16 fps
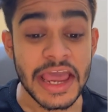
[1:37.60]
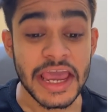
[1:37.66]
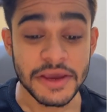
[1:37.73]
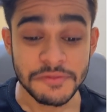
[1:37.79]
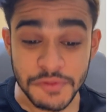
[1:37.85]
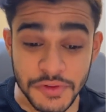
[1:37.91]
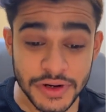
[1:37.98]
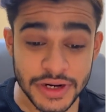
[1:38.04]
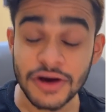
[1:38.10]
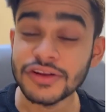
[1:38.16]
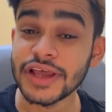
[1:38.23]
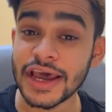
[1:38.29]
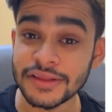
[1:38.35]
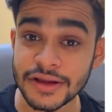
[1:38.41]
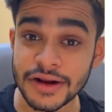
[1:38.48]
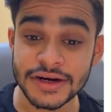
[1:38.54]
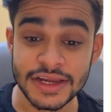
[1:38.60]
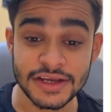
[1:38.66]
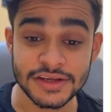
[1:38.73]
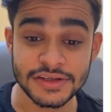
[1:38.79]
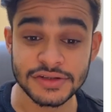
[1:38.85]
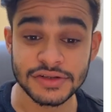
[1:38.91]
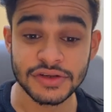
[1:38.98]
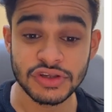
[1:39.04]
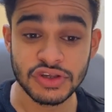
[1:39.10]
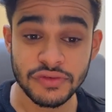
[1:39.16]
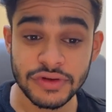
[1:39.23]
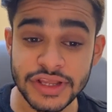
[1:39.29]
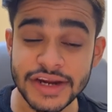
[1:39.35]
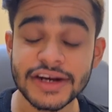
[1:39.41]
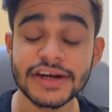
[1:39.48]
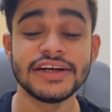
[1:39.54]
If you click on analytics, you
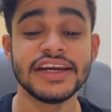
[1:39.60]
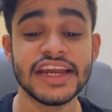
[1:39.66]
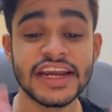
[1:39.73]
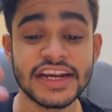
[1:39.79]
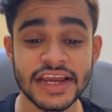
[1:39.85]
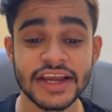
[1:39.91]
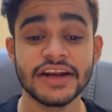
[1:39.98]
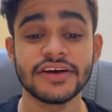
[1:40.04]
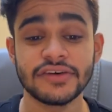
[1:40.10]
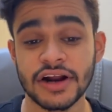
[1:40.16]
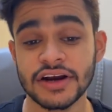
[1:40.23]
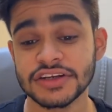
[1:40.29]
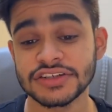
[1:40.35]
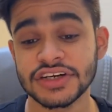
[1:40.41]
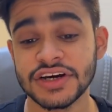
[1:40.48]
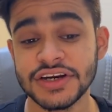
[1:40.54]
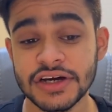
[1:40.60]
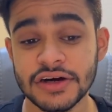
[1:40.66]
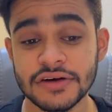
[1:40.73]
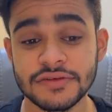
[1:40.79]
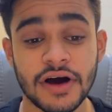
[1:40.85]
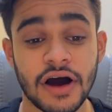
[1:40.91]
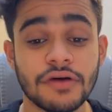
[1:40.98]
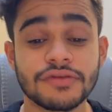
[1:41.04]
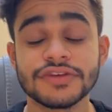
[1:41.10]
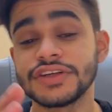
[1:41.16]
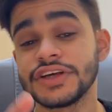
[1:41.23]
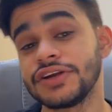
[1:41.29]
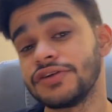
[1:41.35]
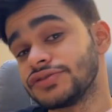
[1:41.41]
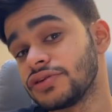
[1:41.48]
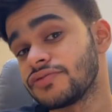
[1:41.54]
will get a detailed understanding of how this
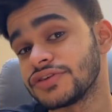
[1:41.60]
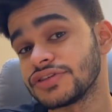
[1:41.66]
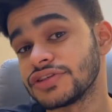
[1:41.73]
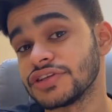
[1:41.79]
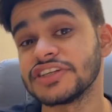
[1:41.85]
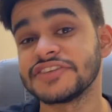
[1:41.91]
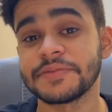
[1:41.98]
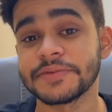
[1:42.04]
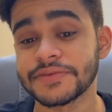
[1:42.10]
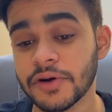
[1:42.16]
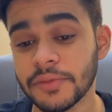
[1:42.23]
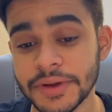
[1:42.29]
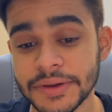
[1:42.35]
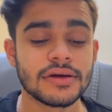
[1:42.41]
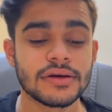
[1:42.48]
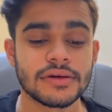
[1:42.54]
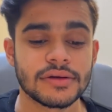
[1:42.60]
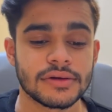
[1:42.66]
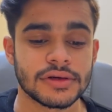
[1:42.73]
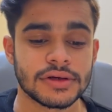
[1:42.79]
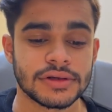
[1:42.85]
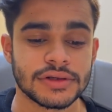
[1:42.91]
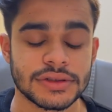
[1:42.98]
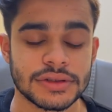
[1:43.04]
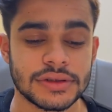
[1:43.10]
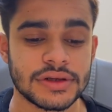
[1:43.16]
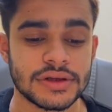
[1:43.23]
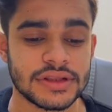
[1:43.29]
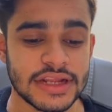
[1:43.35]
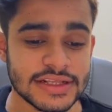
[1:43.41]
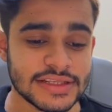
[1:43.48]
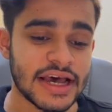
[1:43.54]
individual question is performing.
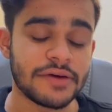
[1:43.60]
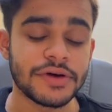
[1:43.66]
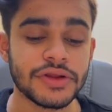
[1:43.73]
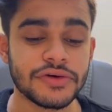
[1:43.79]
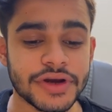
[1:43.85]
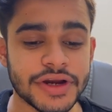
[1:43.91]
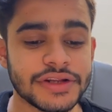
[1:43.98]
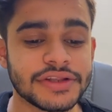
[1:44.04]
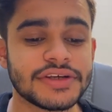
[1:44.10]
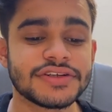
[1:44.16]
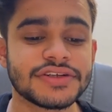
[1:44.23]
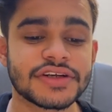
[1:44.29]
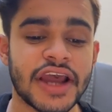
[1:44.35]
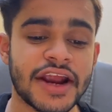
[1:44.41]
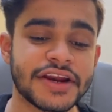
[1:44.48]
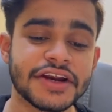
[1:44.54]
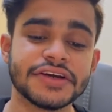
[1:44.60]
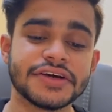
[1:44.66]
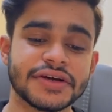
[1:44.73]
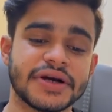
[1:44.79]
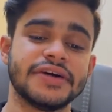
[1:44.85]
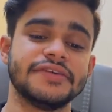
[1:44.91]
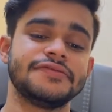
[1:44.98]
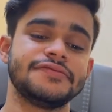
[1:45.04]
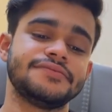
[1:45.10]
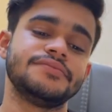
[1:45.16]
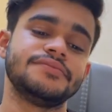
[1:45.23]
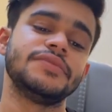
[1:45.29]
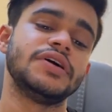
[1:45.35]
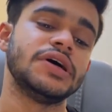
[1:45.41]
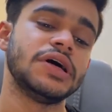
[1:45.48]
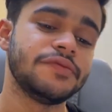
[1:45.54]
Let's have a look at this candidate graph.
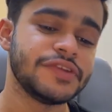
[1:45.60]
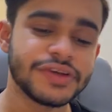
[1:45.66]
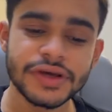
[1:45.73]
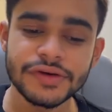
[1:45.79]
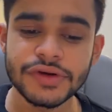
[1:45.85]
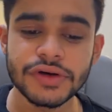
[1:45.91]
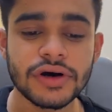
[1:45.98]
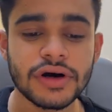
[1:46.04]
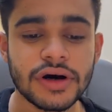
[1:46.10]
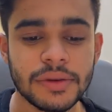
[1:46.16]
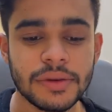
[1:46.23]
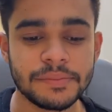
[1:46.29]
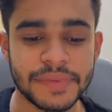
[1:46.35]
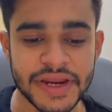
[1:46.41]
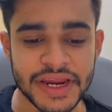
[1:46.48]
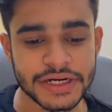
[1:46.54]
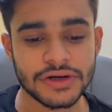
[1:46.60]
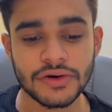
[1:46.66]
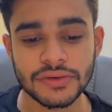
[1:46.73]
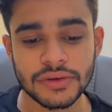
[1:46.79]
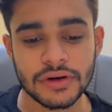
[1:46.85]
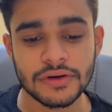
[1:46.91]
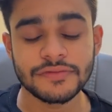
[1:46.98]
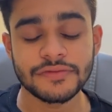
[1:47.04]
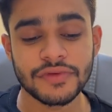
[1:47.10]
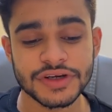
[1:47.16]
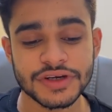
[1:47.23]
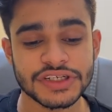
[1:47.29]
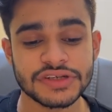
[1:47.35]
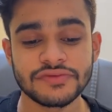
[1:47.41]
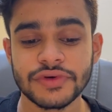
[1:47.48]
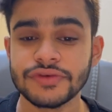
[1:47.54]
Uh, we'll give you a breakdown of
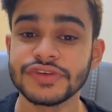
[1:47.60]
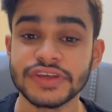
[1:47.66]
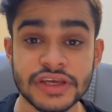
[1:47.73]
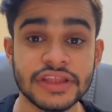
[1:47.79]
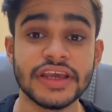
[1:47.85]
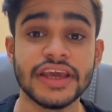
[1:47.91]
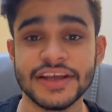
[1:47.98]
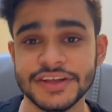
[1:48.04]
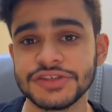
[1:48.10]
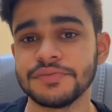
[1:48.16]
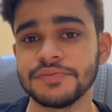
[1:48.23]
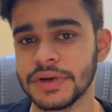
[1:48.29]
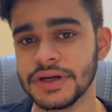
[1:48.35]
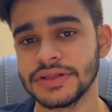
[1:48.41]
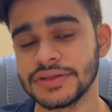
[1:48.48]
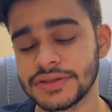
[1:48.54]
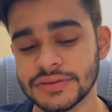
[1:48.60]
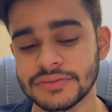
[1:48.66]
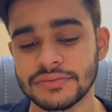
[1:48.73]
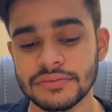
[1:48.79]
question views in each month,